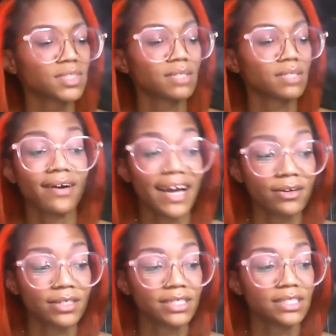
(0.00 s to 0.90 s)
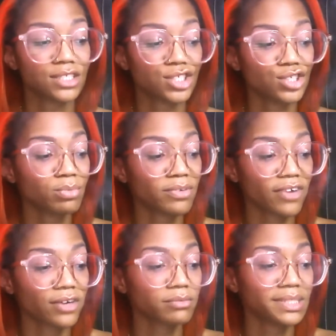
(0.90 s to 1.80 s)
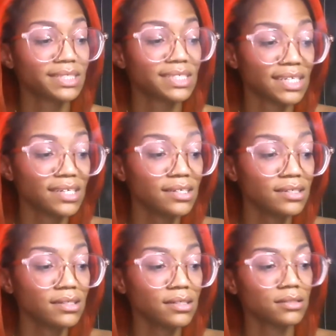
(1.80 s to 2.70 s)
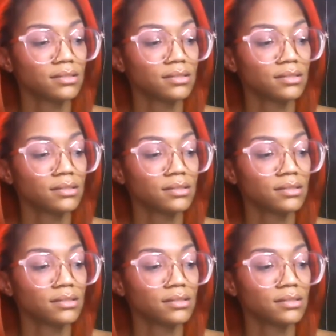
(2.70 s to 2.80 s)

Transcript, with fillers: about how it is that you prefer to be seen.